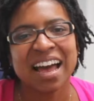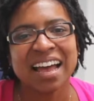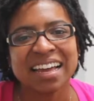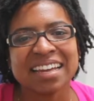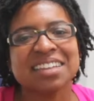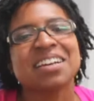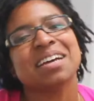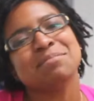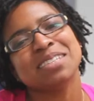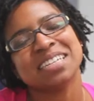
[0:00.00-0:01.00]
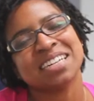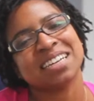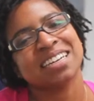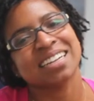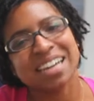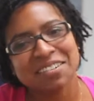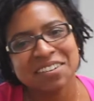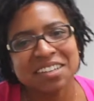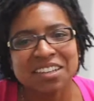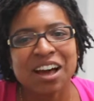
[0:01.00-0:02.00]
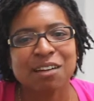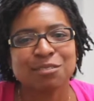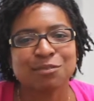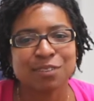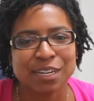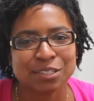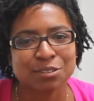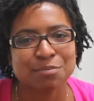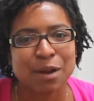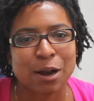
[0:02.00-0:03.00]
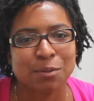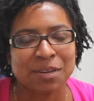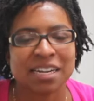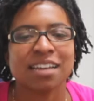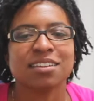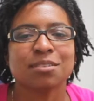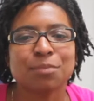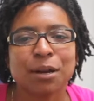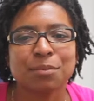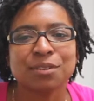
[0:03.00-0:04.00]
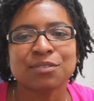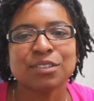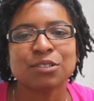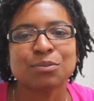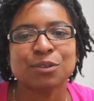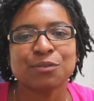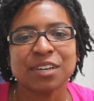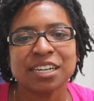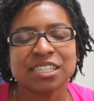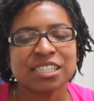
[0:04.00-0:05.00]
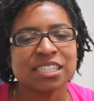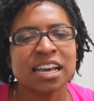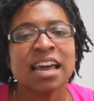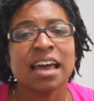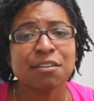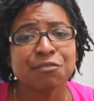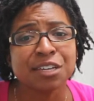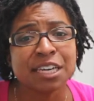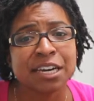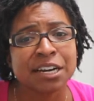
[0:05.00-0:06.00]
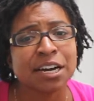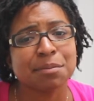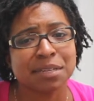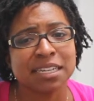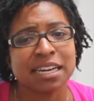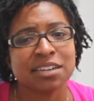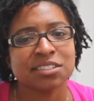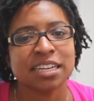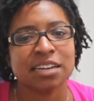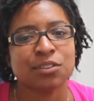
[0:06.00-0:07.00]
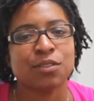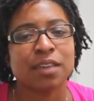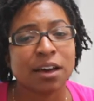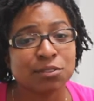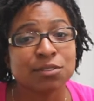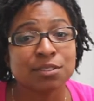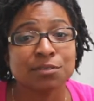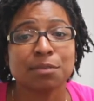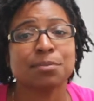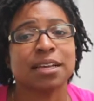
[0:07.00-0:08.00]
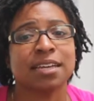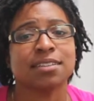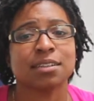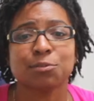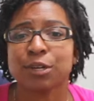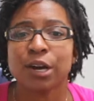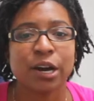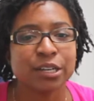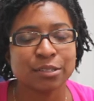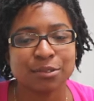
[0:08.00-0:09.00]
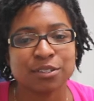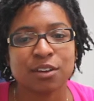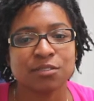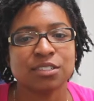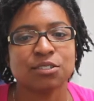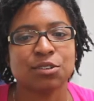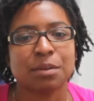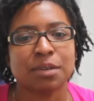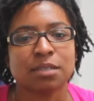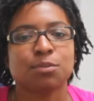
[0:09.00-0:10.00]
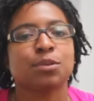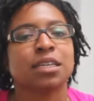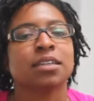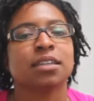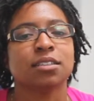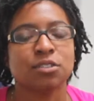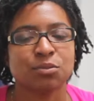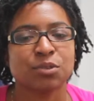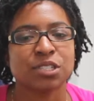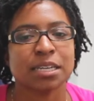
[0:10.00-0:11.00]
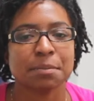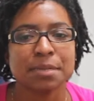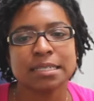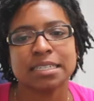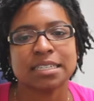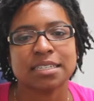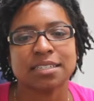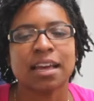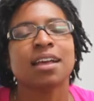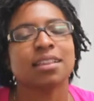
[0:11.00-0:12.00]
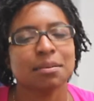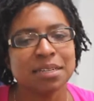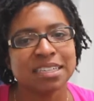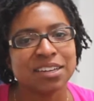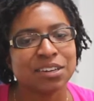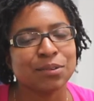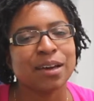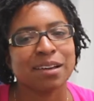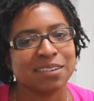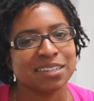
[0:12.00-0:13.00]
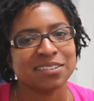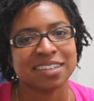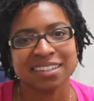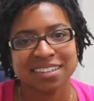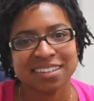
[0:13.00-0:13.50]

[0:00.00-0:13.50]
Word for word: Hi, I'm Sydney, and I work in the Office of Financial Empowerment at the Department of Consumer Affairs. Every year, our mediators handle thousands of complaints and work hard to resolve disagreements between consumers and businesses. Let me tell you how we do it.